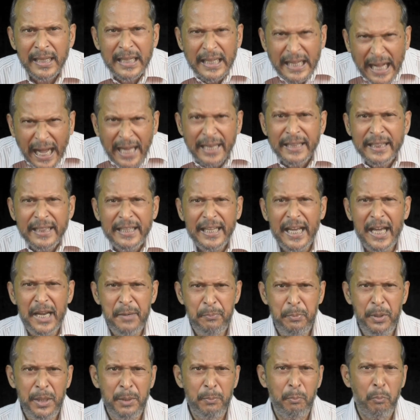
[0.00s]
Can
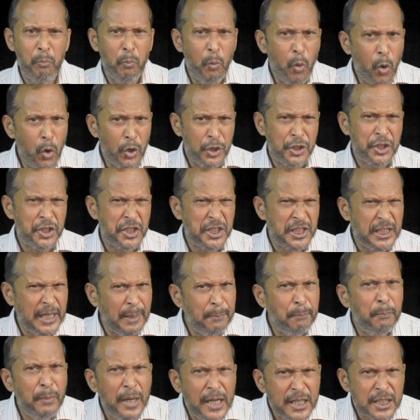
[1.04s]
there be more
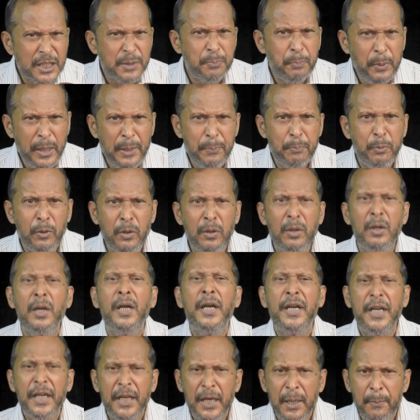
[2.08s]
shameless people
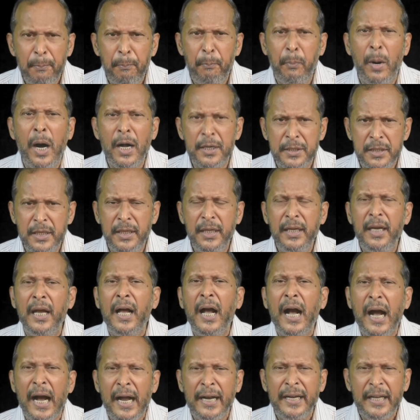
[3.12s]
in a party
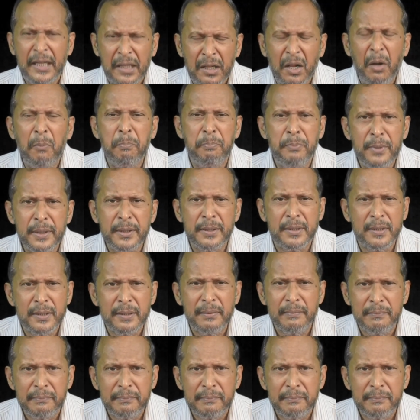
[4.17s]
and a government?